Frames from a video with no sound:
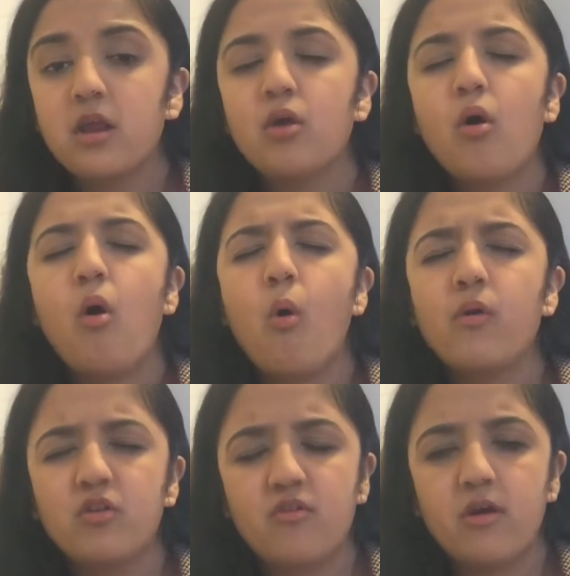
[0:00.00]
He
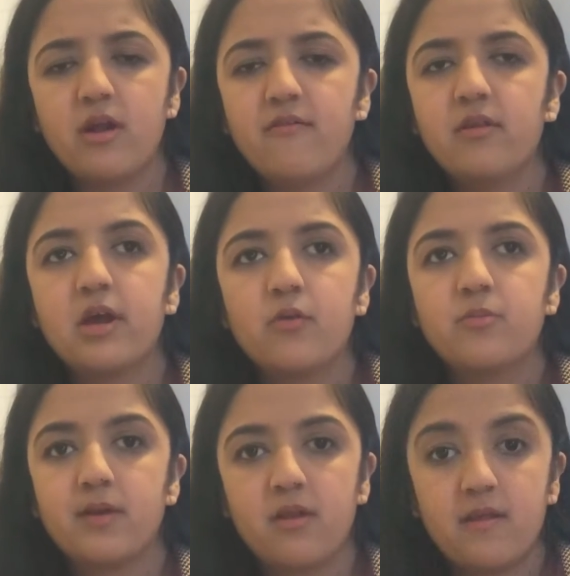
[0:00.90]
always tried, and I feel like I
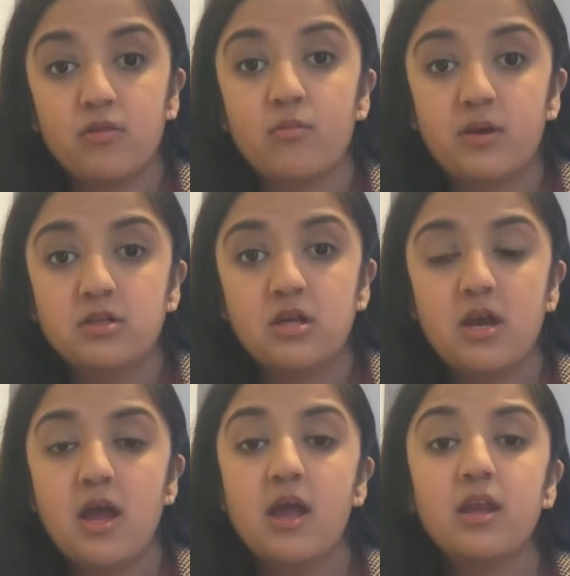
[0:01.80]
respected that so much.
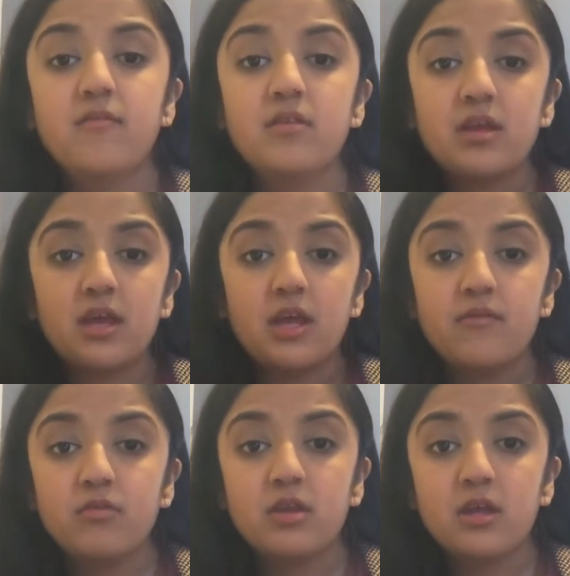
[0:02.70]
And even the
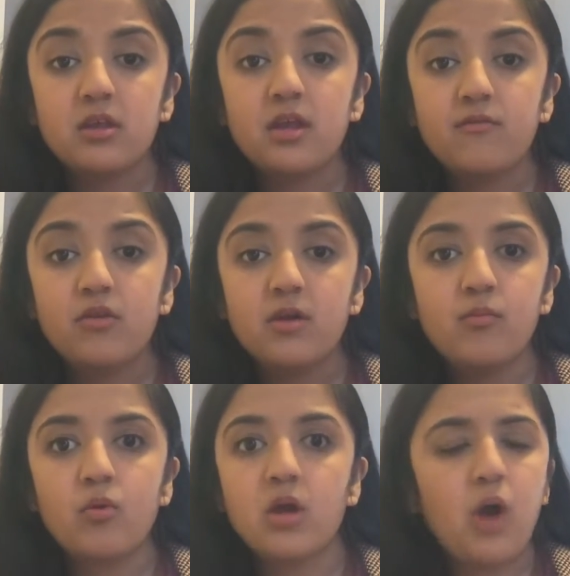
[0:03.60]
evil thing, the evil him,
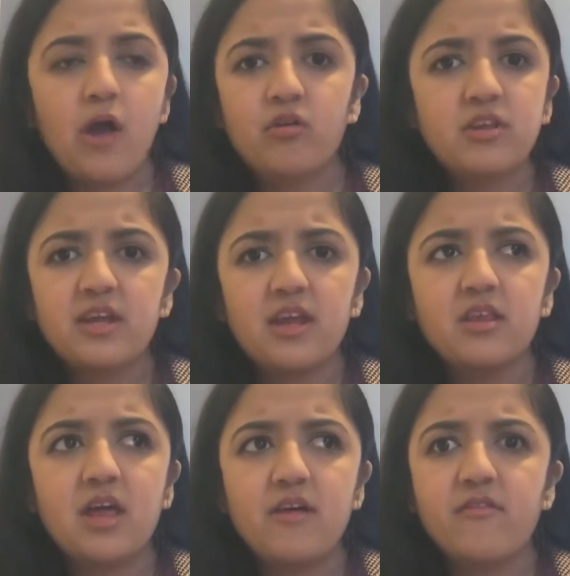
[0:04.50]
I don't think
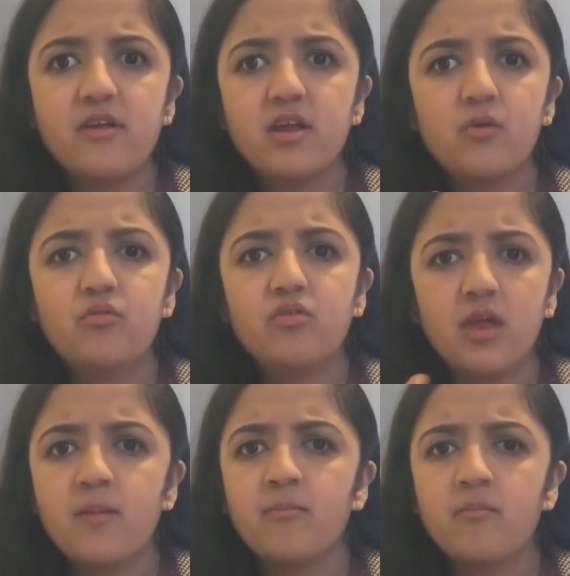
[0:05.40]
he's ever done. It was
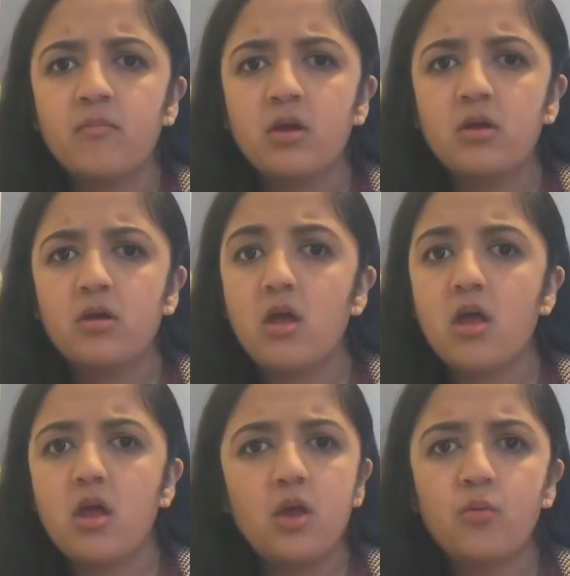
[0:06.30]
him.
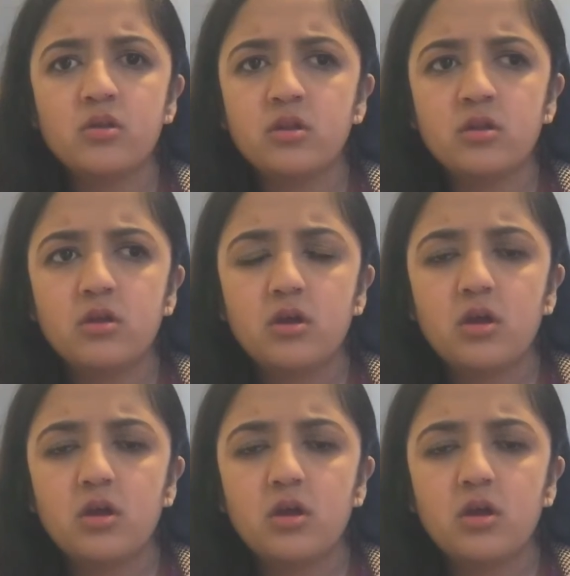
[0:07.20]
It wasn't.